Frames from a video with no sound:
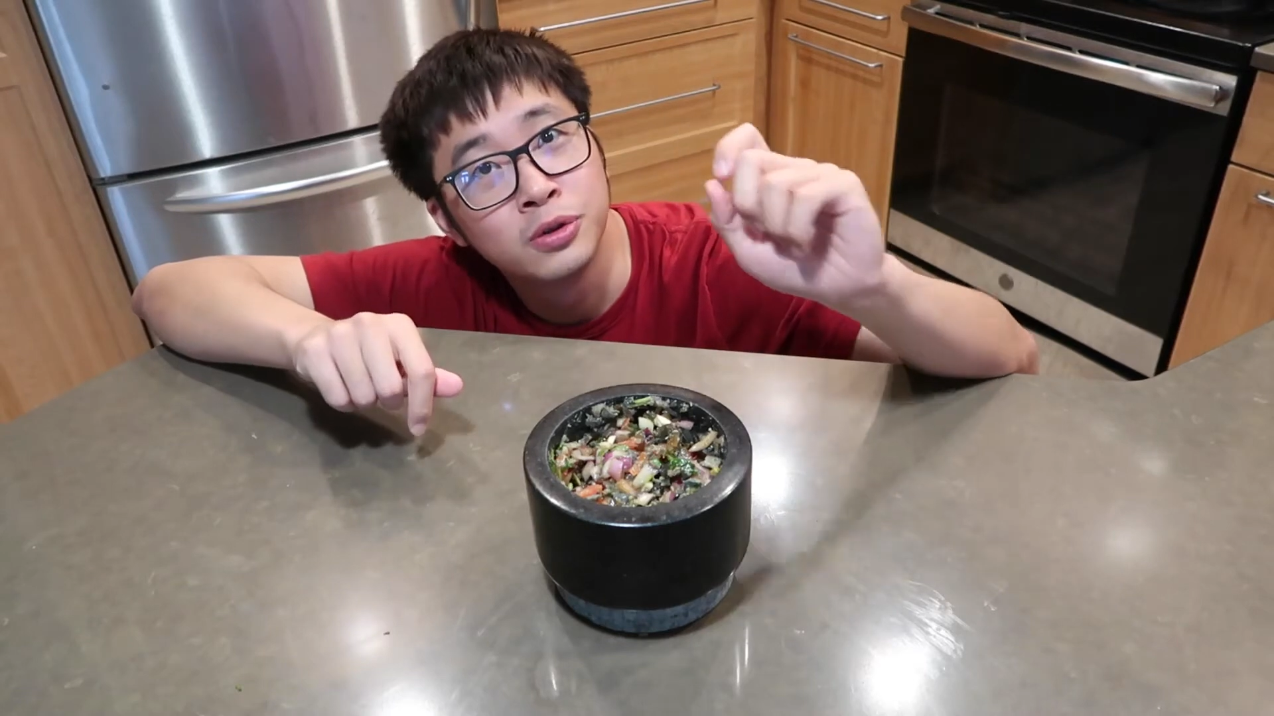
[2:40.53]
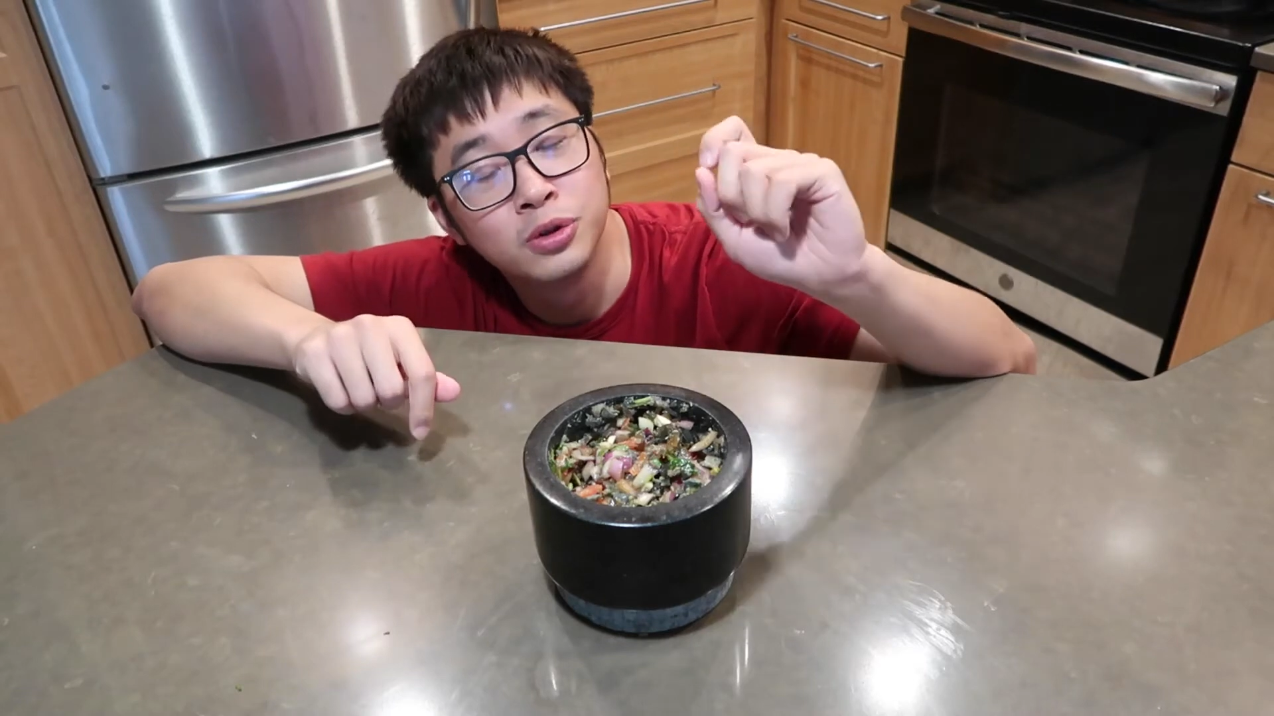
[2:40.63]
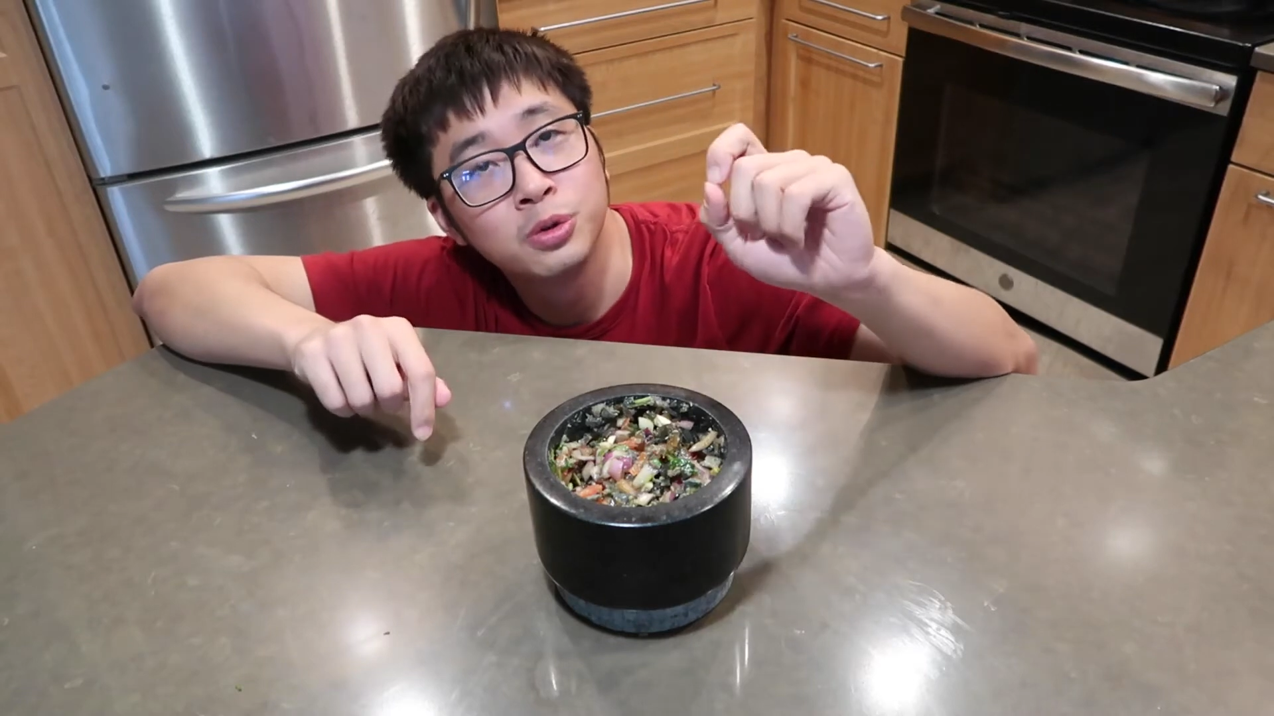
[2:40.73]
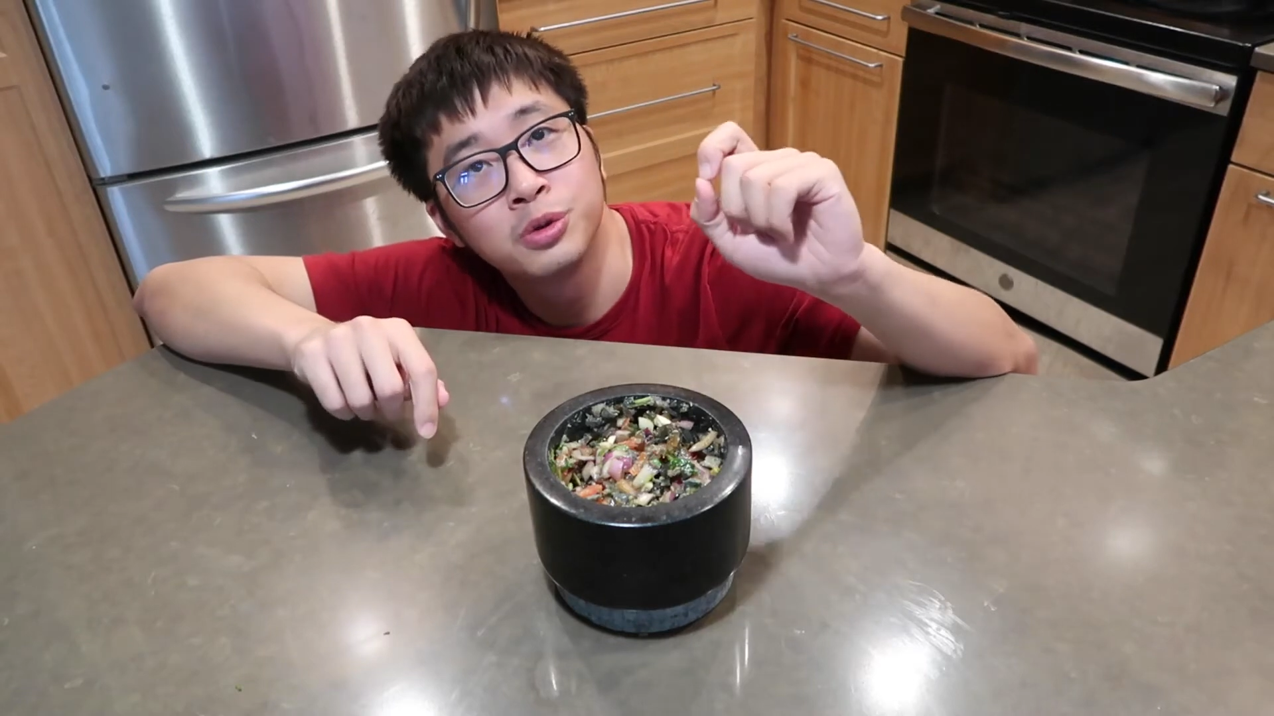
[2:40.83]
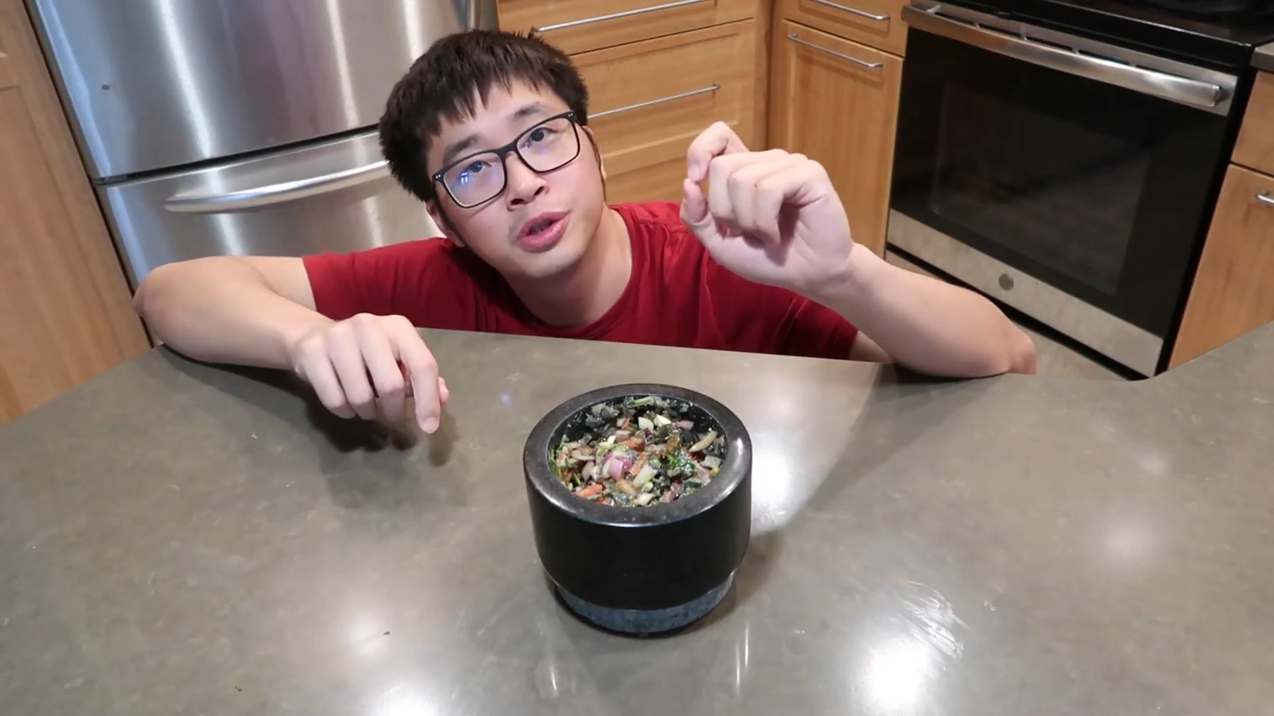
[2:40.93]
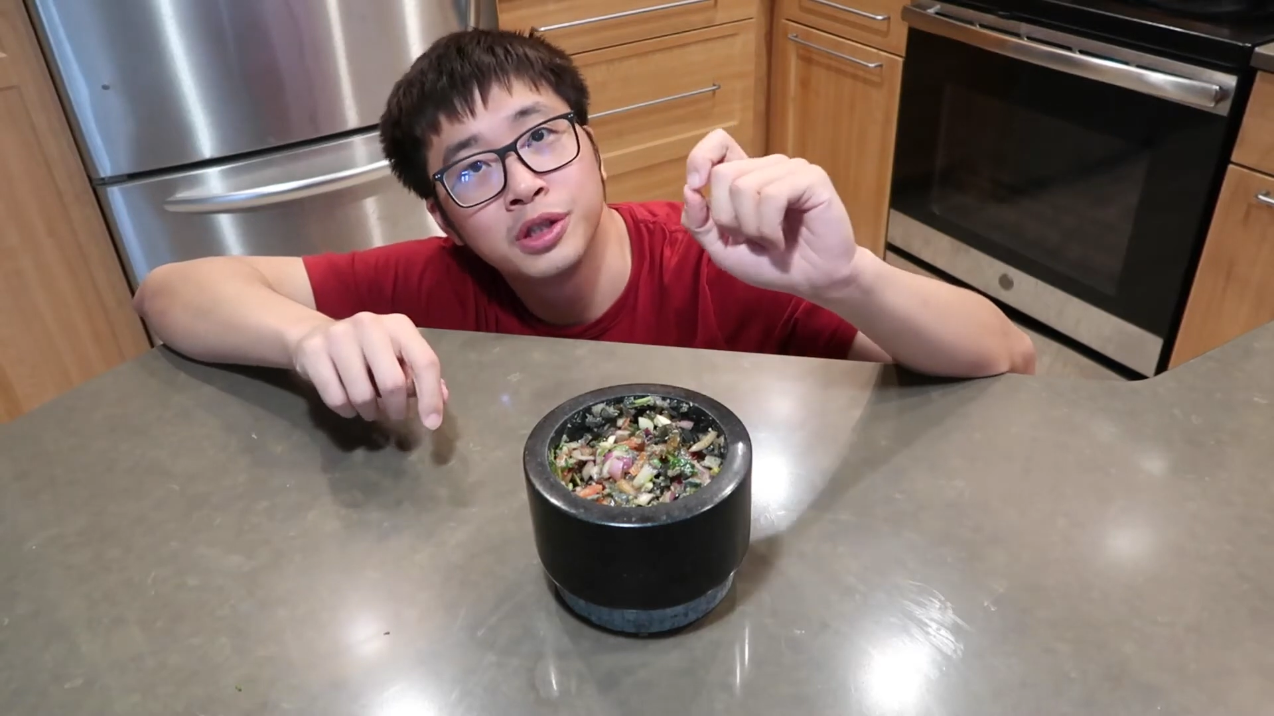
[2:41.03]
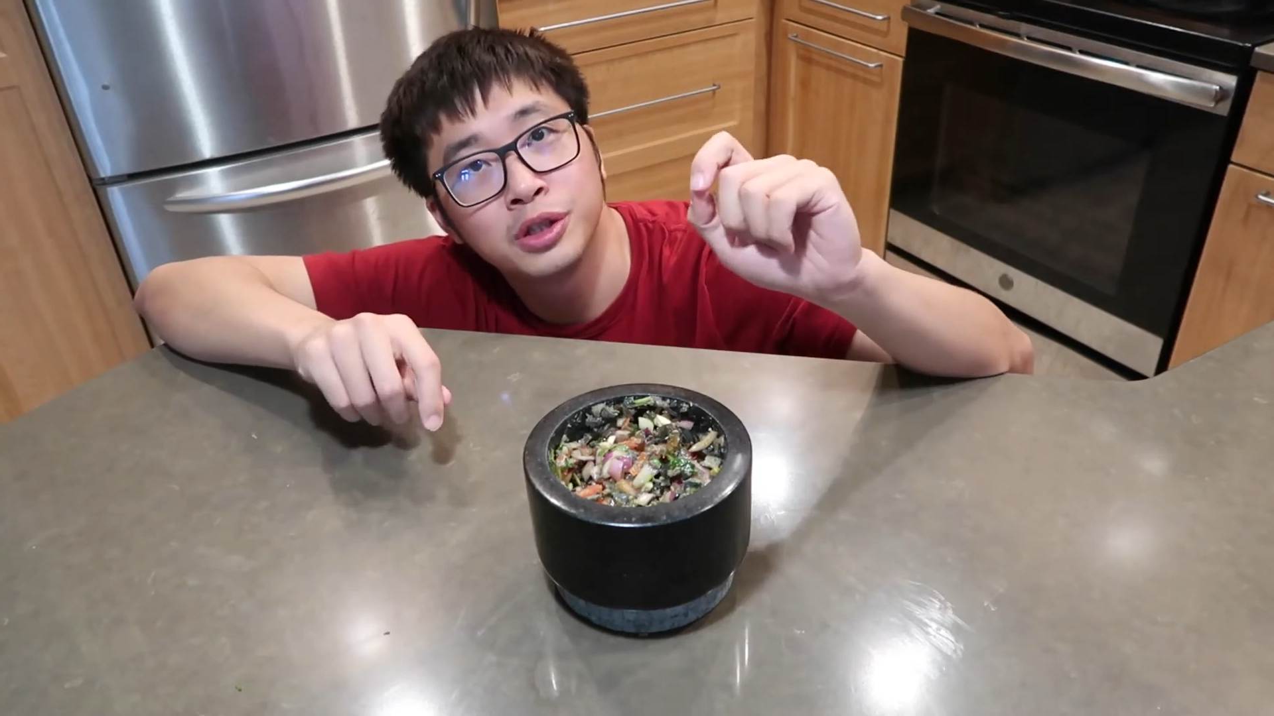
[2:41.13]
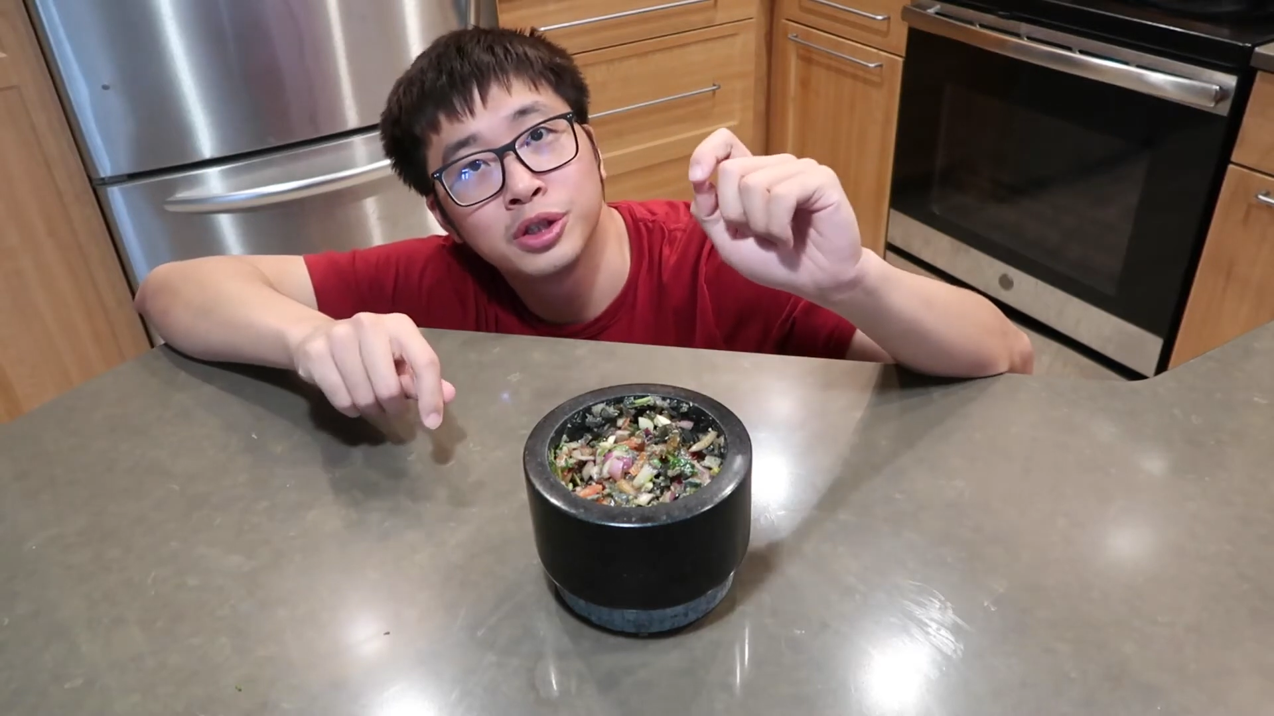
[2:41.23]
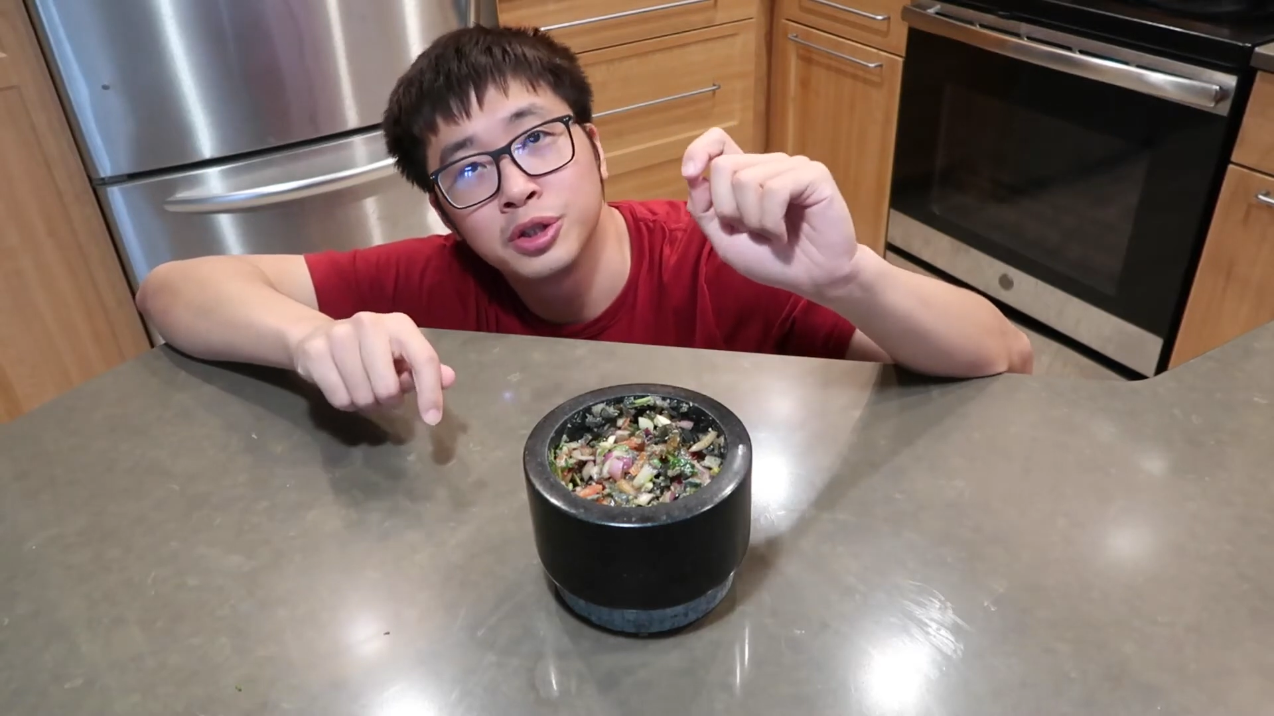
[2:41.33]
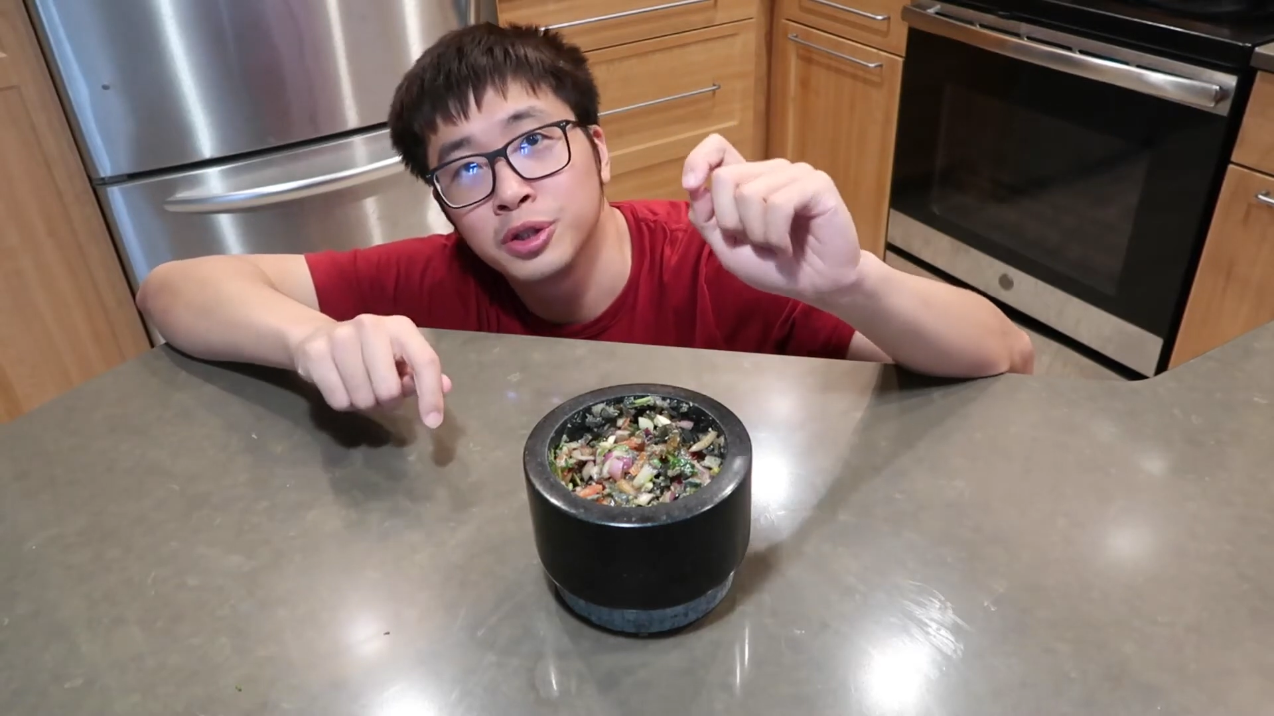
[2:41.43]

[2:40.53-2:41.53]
usually